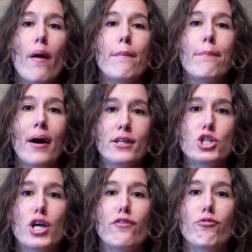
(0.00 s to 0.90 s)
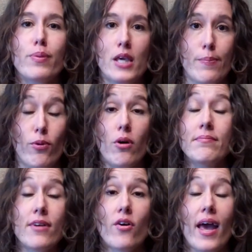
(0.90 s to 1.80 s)
a bunch of people,
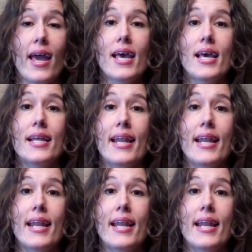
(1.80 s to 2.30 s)
okay?